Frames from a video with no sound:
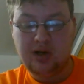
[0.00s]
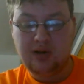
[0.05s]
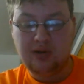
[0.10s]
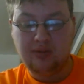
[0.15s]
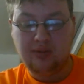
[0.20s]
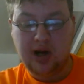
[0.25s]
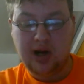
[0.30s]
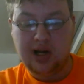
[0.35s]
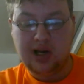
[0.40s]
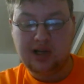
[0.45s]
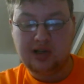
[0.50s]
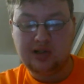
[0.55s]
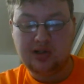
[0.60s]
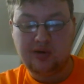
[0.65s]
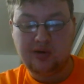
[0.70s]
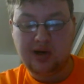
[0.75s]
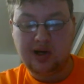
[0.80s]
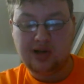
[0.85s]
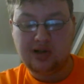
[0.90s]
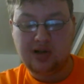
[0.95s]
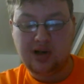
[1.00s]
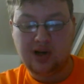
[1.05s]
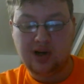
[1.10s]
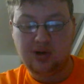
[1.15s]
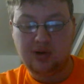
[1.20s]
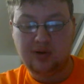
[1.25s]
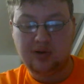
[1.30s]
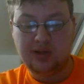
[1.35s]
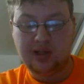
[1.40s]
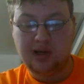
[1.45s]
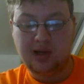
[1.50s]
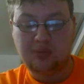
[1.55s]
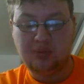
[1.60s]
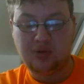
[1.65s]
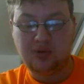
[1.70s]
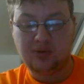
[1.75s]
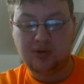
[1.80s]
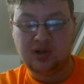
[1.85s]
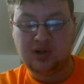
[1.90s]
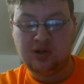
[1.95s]
Rey is the granddaughter of the
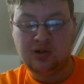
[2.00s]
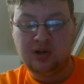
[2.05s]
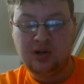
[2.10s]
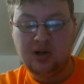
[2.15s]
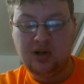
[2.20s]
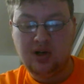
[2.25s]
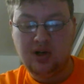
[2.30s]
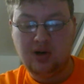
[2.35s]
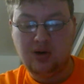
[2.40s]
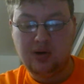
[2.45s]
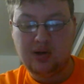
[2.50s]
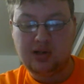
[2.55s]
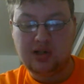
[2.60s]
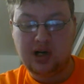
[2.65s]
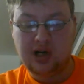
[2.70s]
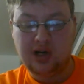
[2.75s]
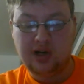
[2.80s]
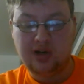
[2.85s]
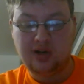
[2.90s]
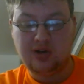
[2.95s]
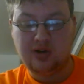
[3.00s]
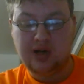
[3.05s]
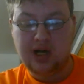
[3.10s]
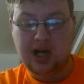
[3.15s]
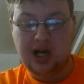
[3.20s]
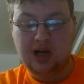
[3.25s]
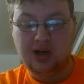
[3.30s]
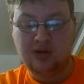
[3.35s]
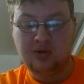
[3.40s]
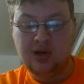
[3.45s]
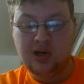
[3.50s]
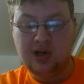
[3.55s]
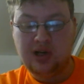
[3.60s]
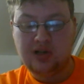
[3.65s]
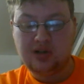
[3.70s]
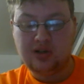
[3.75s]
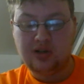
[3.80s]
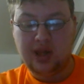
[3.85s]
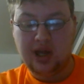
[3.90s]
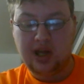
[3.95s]
Emperor, who is hunting her down
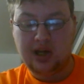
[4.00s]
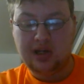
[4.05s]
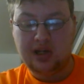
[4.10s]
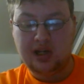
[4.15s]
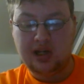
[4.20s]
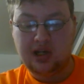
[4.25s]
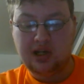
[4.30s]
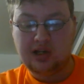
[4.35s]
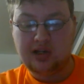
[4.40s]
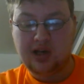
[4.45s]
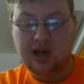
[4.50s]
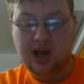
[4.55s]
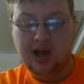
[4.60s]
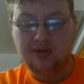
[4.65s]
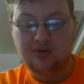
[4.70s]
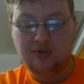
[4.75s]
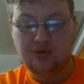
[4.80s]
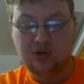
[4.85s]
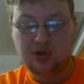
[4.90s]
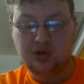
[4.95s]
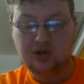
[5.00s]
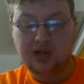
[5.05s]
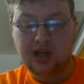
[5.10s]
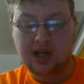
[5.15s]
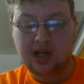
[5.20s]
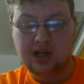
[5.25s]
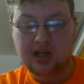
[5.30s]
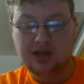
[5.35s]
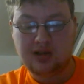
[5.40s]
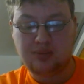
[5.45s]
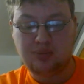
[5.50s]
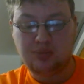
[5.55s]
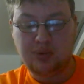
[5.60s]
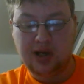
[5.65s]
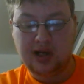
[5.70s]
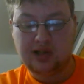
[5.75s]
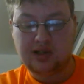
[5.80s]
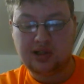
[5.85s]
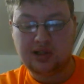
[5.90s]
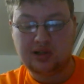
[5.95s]
so that he can have her take his
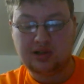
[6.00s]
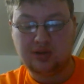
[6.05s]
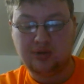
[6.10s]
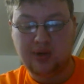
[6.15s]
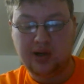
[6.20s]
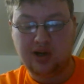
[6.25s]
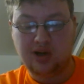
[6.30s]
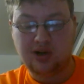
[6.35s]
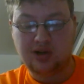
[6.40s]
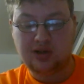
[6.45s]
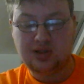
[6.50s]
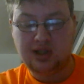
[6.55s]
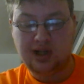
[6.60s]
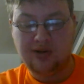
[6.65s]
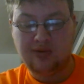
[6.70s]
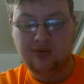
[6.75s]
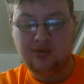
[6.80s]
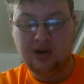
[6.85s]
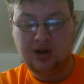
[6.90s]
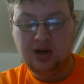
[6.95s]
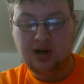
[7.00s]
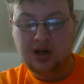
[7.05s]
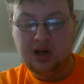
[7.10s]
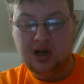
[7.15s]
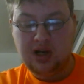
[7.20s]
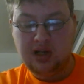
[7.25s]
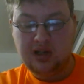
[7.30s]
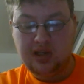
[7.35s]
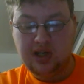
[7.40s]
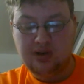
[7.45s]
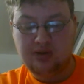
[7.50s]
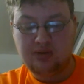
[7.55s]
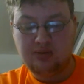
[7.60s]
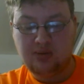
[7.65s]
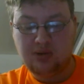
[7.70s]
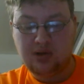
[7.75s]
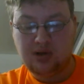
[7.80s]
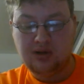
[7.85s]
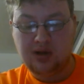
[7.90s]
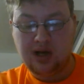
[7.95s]
place as the leader Sith. This
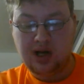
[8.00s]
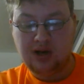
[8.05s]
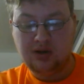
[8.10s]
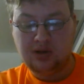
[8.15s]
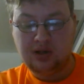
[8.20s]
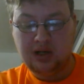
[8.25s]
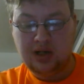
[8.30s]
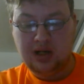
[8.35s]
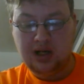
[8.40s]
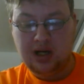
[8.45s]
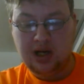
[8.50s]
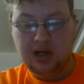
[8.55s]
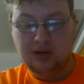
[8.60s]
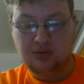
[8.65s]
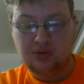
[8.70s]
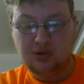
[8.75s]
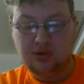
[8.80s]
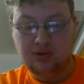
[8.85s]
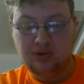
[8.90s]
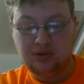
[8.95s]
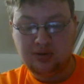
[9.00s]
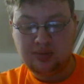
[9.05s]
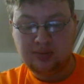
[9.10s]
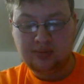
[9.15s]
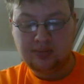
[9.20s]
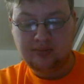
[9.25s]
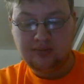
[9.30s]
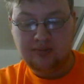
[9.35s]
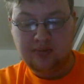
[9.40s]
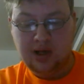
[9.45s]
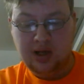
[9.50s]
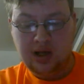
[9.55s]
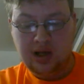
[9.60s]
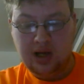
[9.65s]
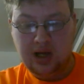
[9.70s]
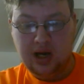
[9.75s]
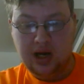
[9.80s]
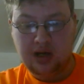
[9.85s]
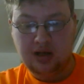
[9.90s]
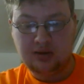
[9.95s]
will allow him
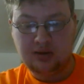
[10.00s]
to